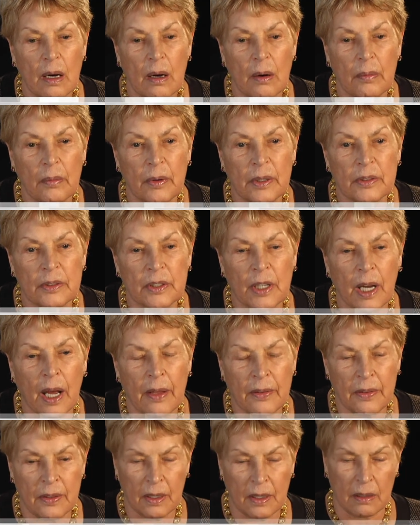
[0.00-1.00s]
which
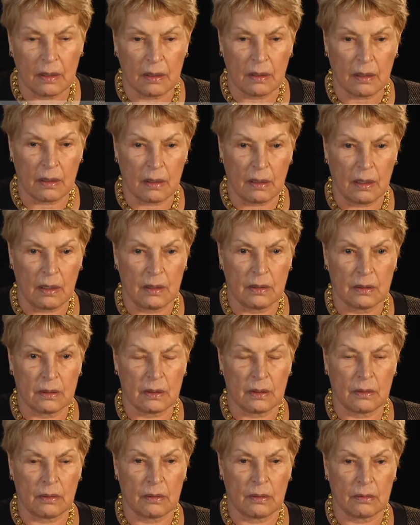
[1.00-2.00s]
I think is
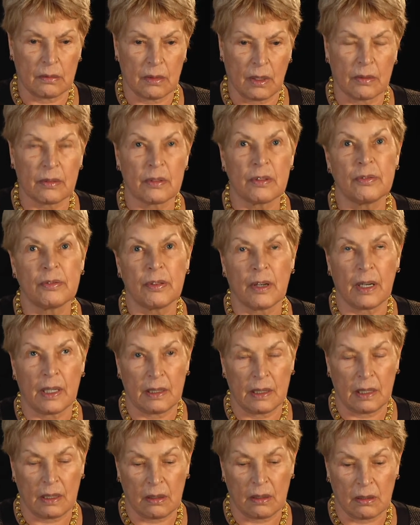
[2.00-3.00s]
rather a
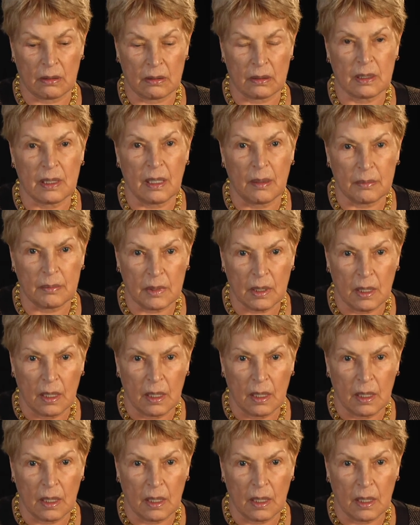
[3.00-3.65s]
frightening concept.